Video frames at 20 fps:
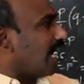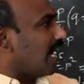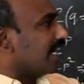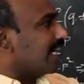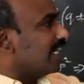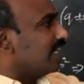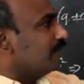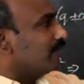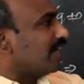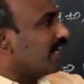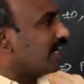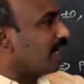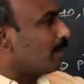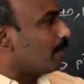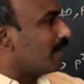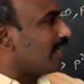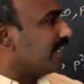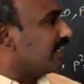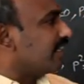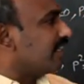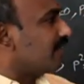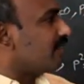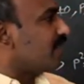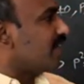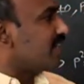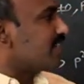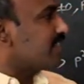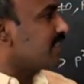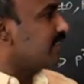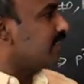Again we are applying
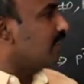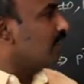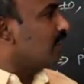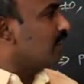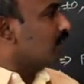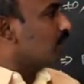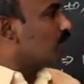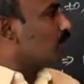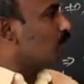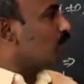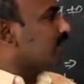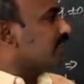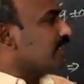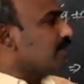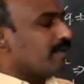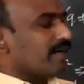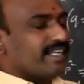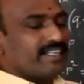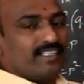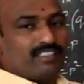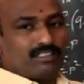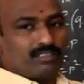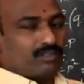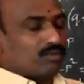definition. Root 3 minus